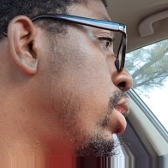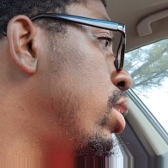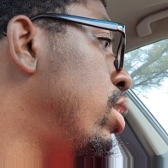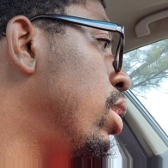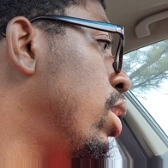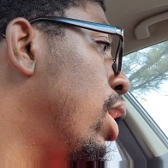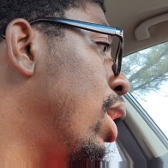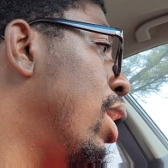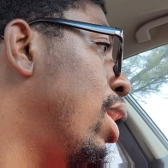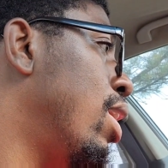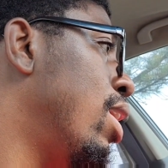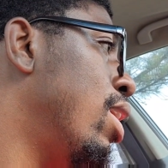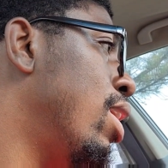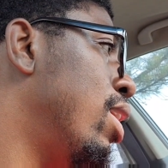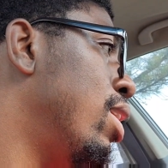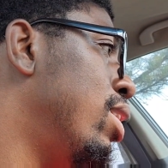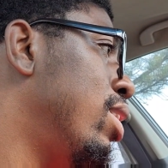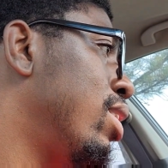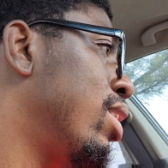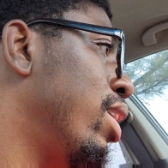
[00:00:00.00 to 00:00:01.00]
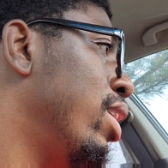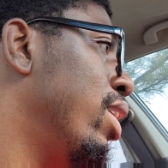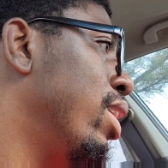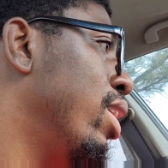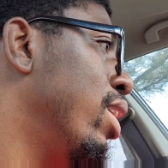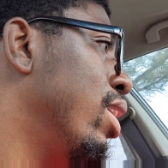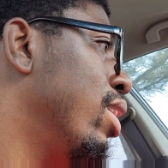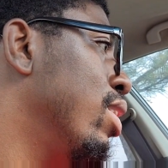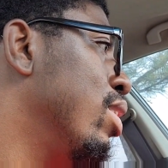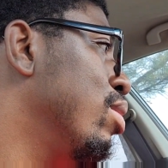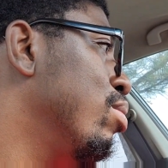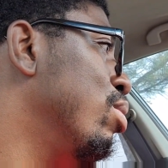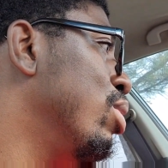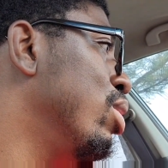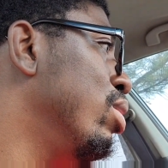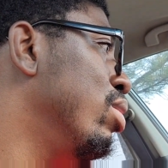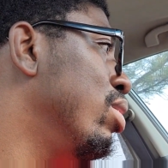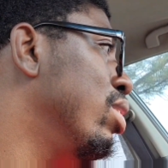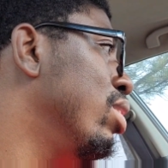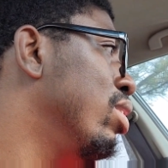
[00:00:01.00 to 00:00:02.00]
Nah, this can't have no
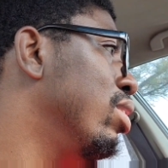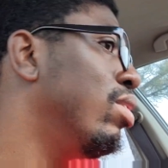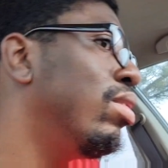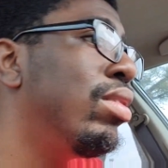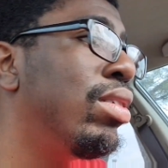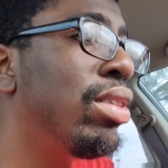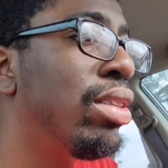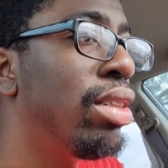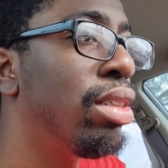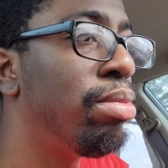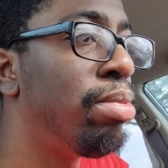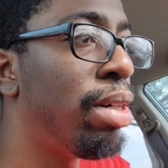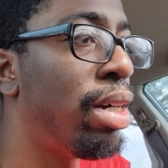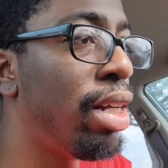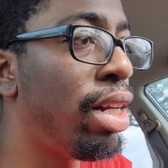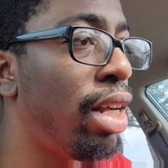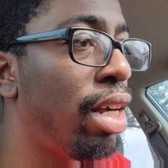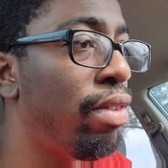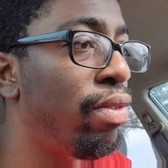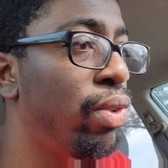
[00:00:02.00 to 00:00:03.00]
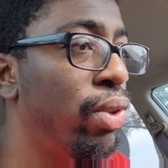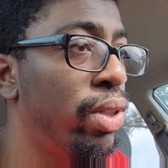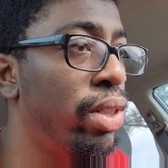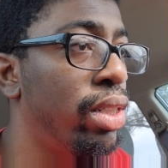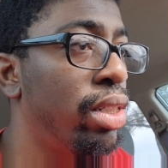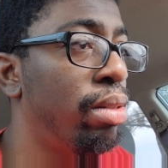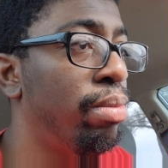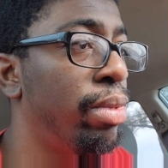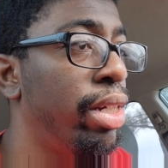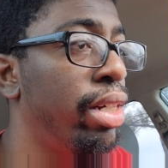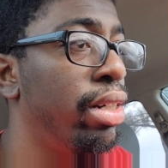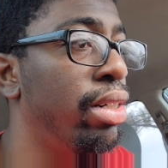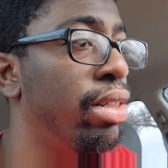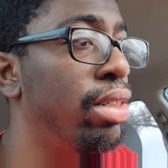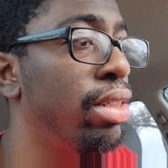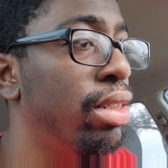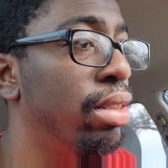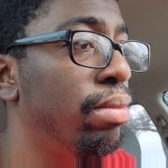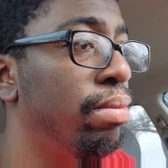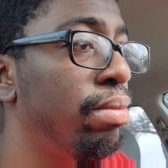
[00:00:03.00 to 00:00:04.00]
Bluetooth. It's probably like voice command
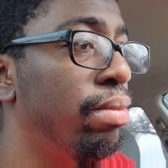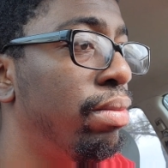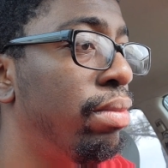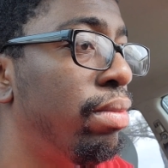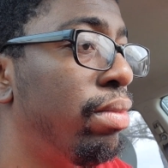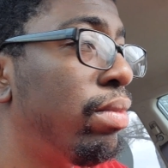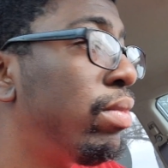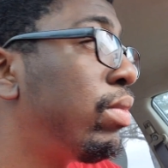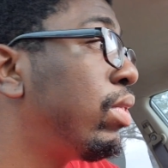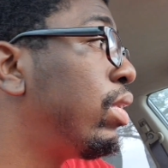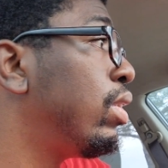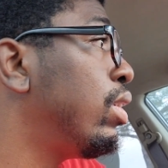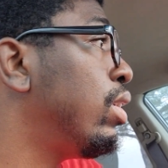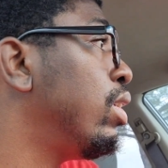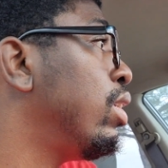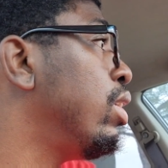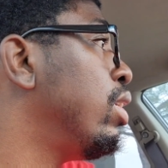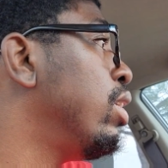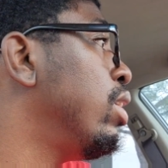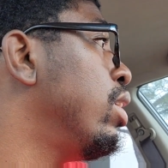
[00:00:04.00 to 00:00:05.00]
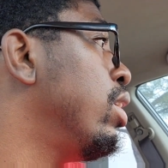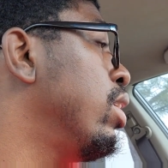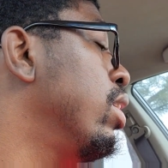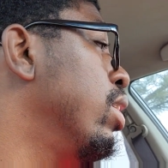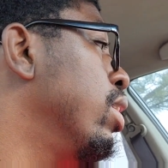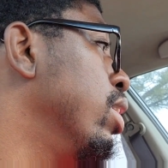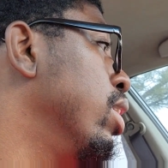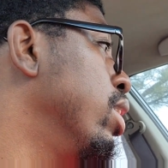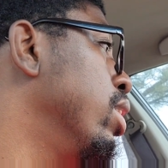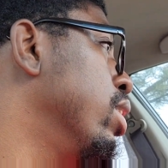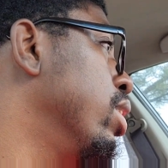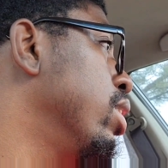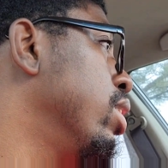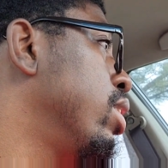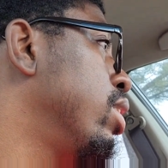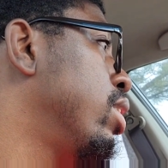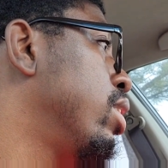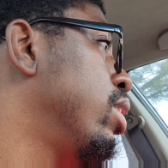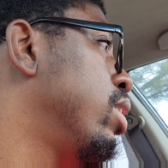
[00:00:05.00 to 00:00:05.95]
or something. Really?